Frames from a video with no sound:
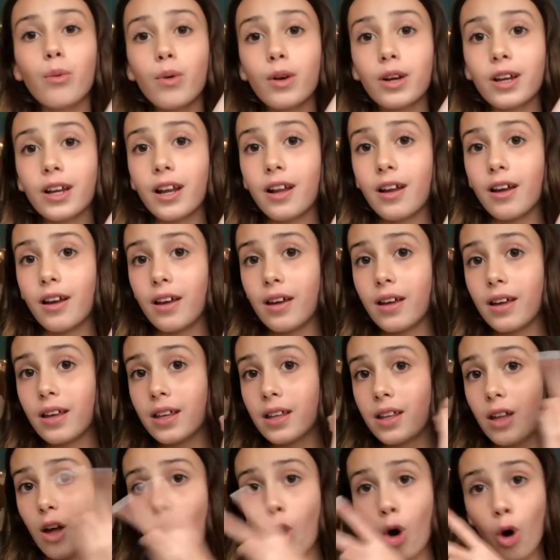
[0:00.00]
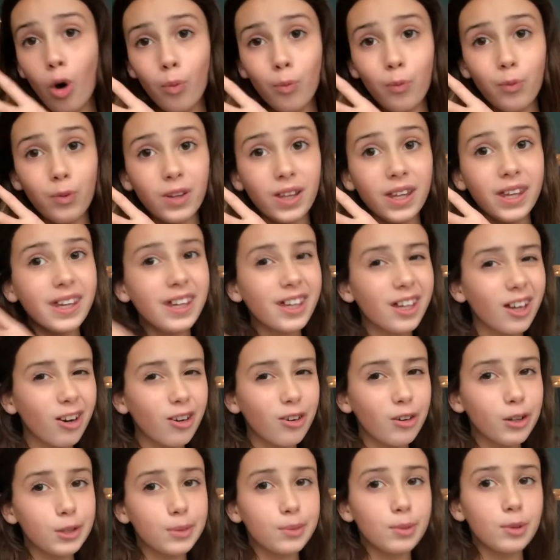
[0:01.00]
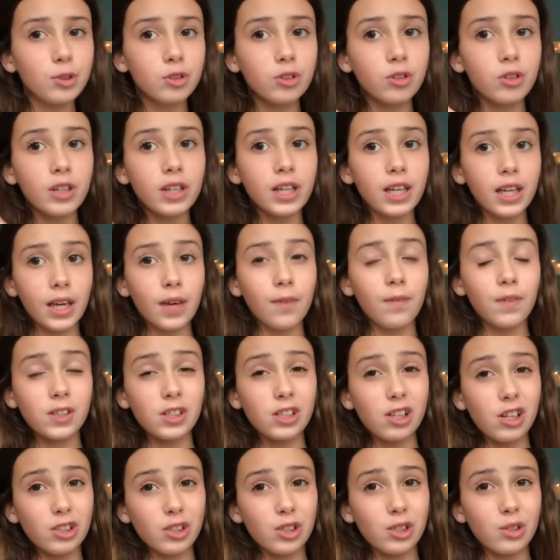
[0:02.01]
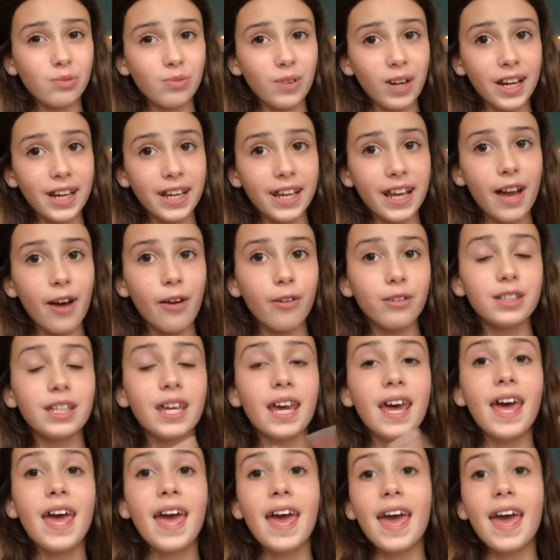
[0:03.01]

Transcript: We're gonna hopefully get our Christmas tree if it's not too rainy out.